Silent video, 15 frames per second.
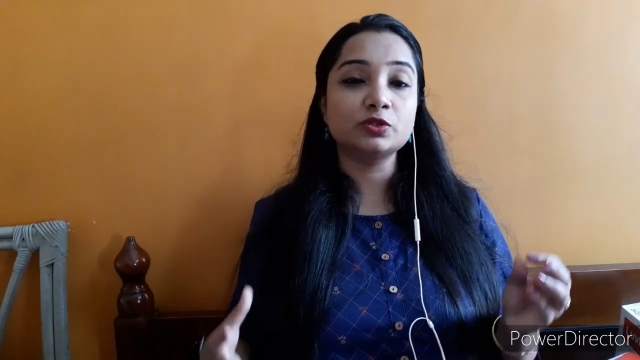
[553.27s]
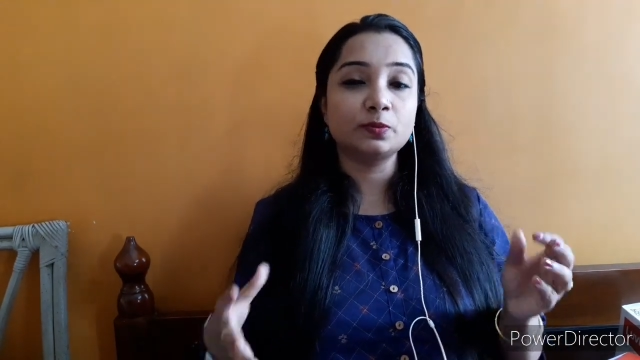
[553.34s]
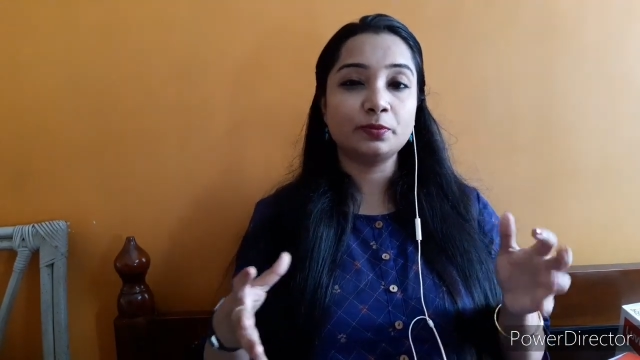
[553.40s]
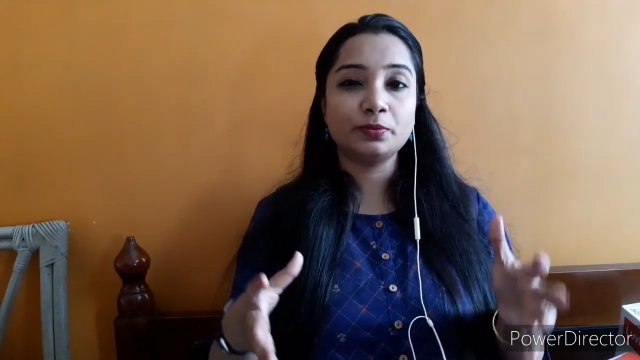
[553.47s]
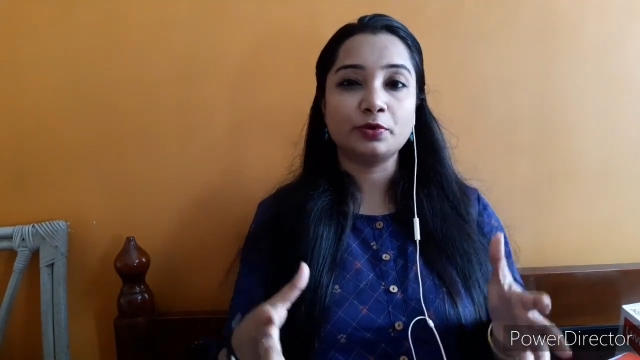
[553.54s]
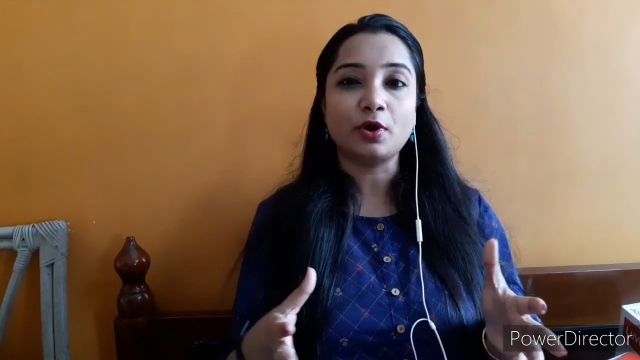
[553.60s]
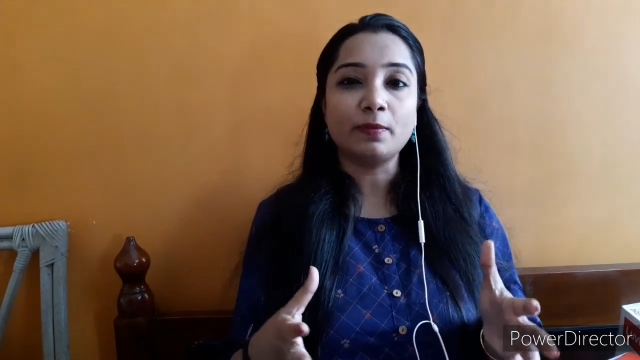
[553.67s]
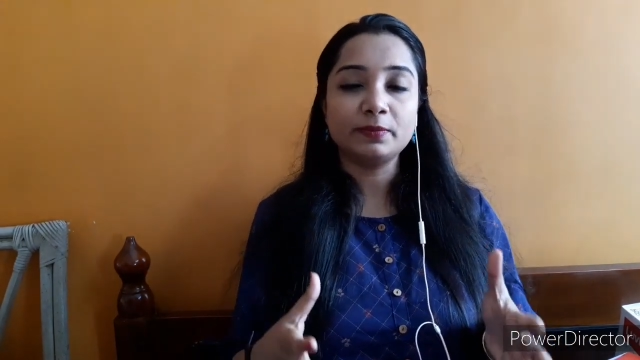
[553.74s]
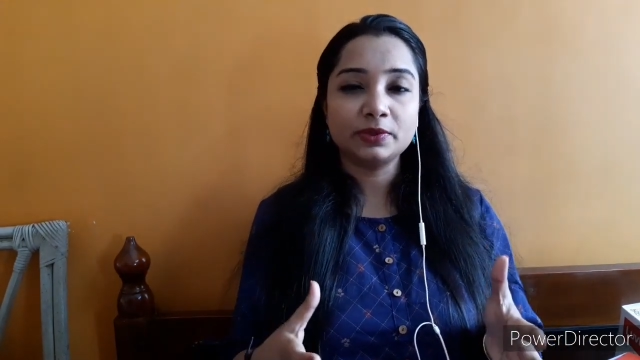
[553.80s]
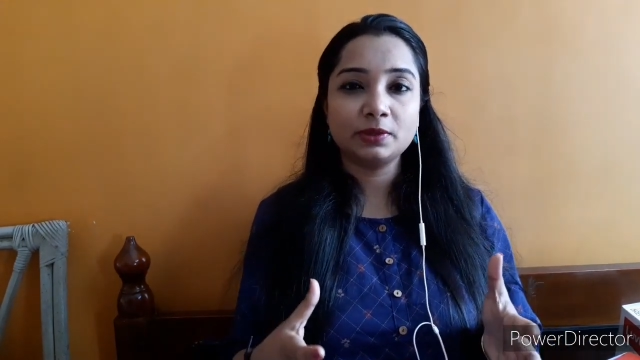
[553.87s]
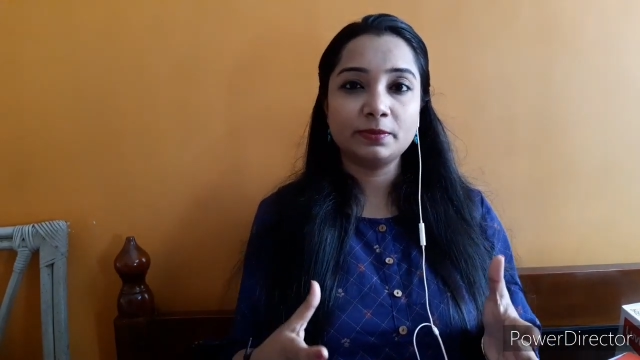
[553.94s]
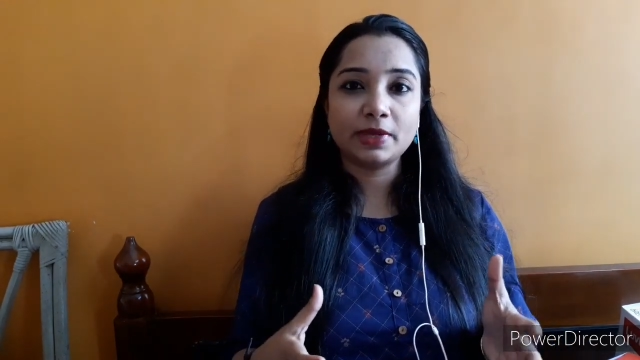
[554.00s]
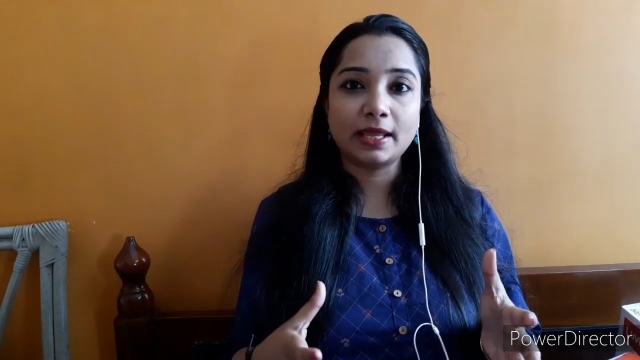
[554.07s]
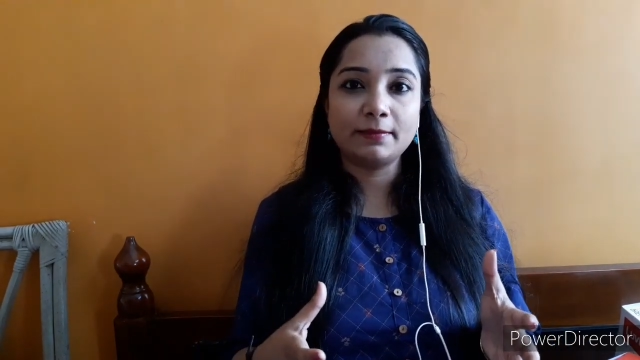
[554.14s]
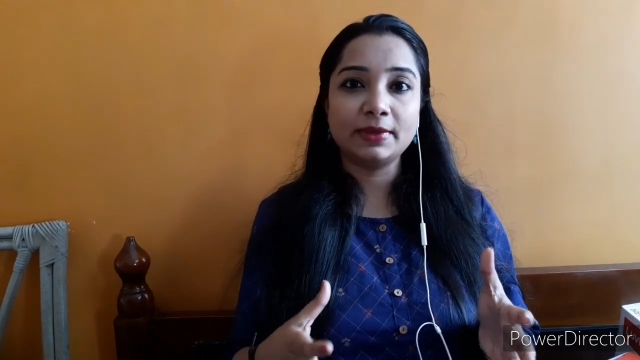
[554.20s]
to prop
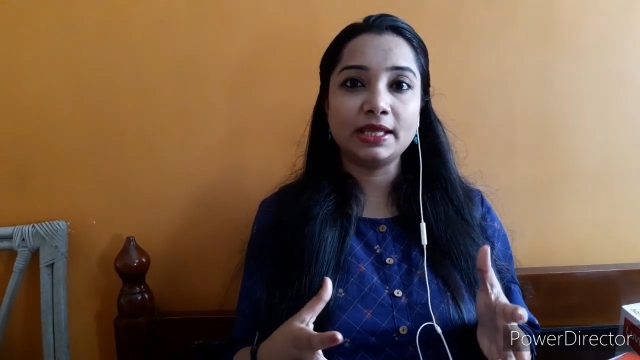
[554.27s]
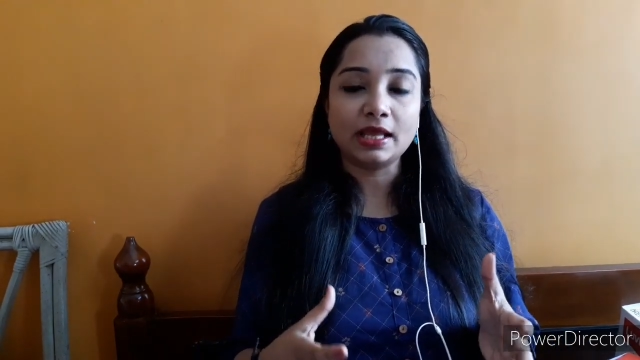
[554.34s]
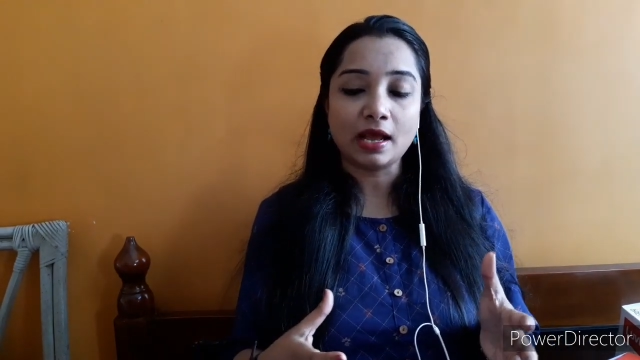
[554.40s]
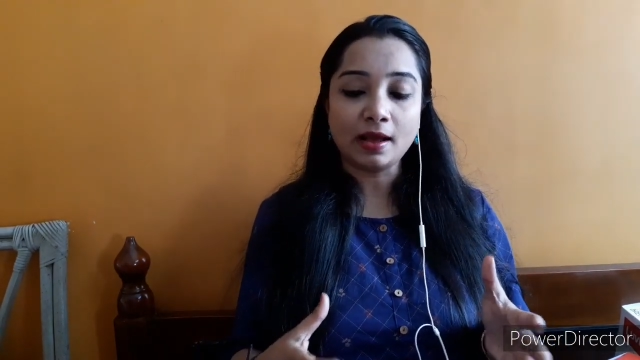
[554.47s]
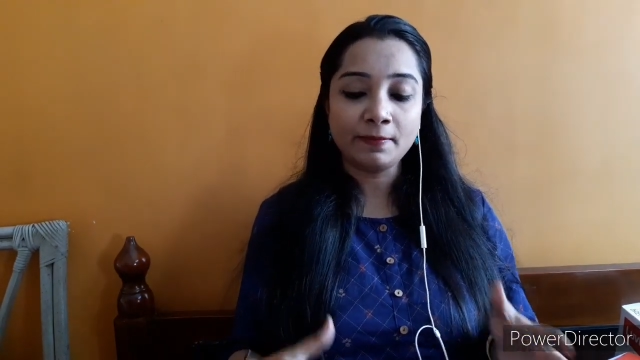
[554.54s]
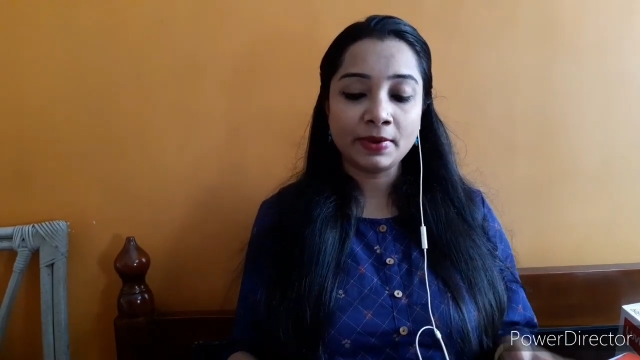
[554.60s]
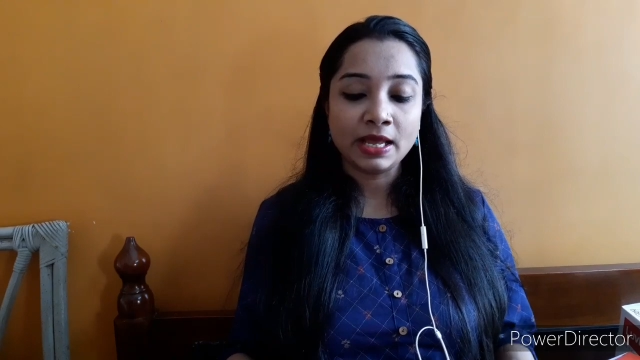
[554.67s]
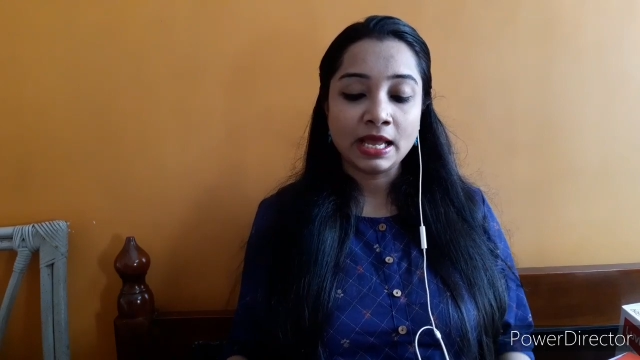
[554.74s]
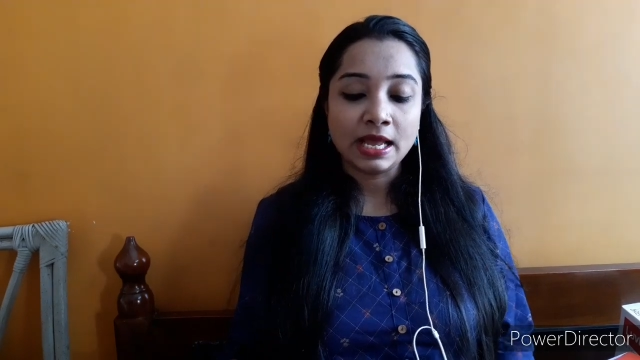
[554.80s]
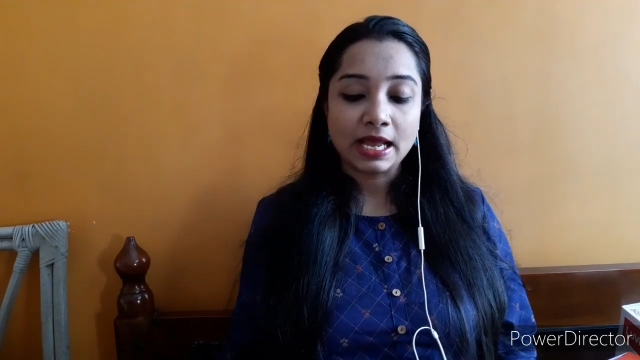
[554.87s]
the baby up.